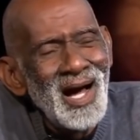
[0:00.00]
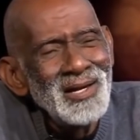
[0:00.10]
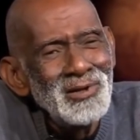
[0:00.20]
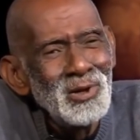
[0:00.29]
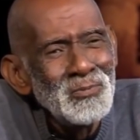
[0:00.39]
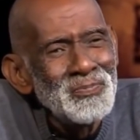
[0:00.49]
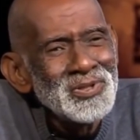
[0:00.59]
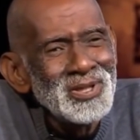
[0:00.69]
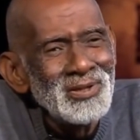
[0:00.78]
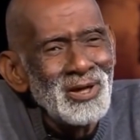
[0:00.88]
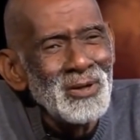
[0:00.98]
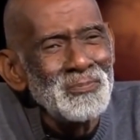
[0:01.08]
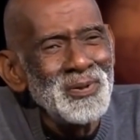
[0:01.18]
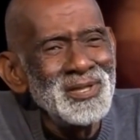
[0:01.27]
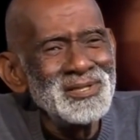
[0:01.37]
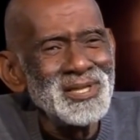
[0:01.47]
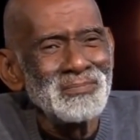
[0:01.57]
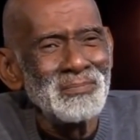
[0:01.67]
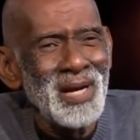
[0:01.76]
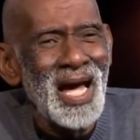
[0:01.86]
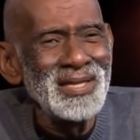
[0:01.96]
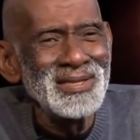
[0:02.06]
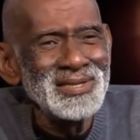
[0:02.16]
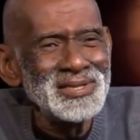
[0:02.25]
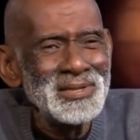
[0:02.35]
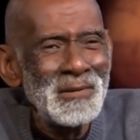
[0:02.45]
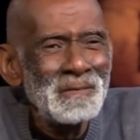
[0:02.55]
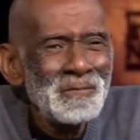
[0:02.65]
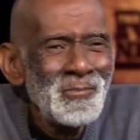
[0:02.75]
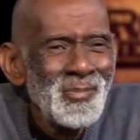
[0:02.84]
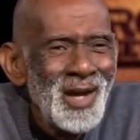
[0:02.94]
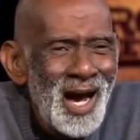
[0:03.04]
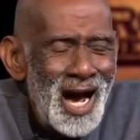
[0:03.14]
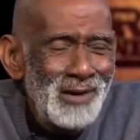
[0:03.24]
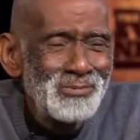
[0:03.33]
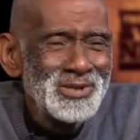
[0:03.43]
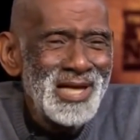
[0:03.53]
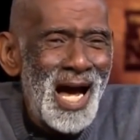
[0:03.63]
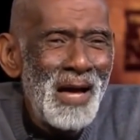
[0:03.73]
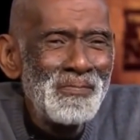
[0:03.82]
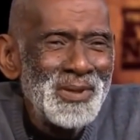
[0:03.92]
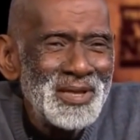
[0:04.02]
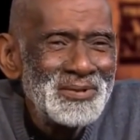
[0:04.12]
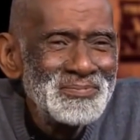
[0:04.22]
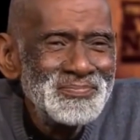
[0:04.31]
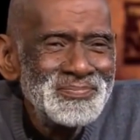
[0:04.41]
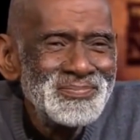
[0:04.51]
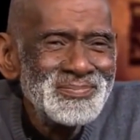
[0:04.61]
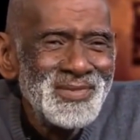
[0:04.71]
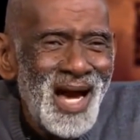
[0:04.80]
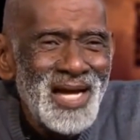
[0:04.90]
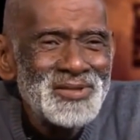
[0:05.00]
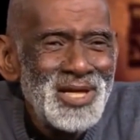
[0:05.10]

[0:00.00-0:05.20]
and lupus and herpes and blindness, I was happy. I